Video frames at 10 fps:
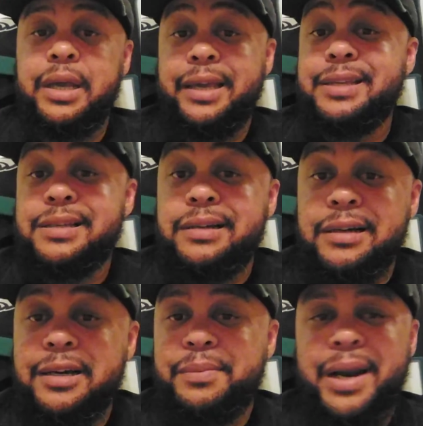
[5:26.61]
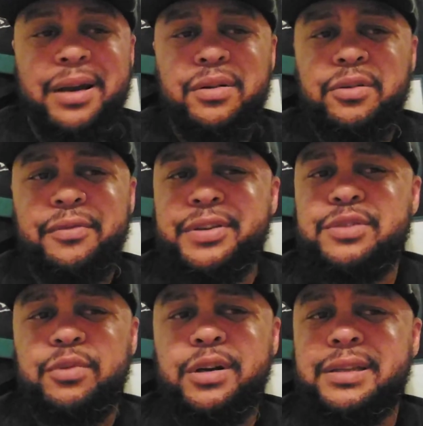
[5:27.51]
He's good, but I don't know if
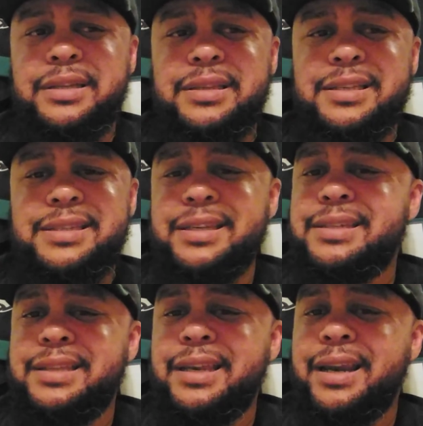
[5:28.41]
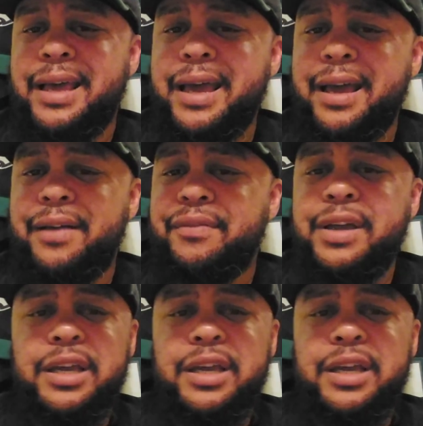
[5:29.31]
he's worth the 16 and a half,